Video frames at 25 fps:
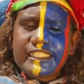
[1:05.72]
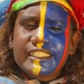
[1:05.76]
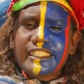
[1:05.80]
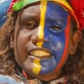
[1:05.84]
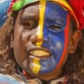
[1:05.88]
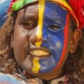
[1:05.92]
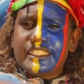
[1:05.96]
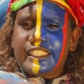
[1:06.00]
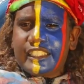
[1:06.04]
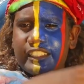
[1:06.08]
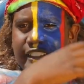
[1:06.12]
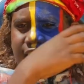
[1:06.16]
These
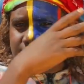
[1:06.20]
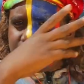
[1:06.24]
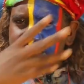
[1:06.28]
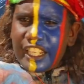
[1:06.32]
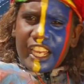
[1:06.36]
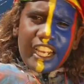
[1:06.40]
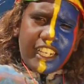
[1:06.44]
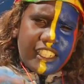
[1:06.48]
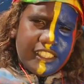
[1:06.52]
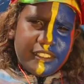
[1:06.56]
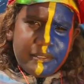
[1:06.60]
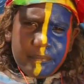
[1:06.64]
kids are
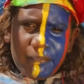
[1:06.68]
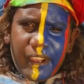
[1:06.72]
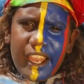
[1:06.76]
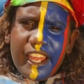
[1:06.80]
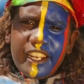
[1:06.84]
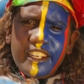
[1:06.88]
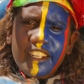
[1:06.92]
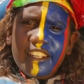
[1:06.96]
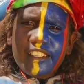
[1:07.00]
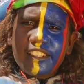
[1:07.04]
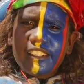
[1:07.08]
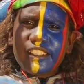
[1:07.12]
sucks, man.
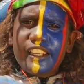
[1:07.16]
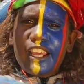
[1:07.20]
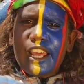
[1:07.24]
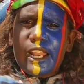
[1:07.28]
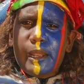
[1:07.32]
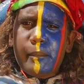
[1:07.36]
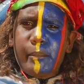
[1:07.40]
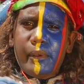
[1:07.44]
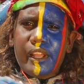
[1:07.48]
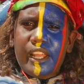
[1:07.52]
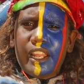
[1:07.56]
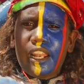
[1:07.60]
They're
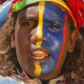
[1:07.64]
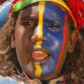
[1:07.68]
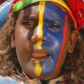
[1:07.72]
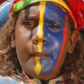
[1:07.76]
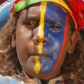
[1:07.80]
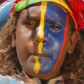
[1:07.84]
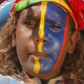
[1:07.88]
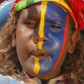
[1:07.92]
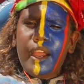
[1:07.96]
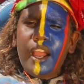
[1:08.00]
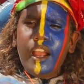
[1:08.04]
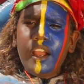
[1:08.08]
not to be a
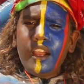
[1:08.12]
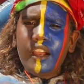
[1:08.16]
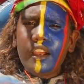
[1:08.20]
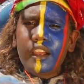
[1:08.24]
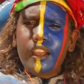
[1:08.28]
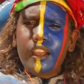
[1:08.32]
love punk.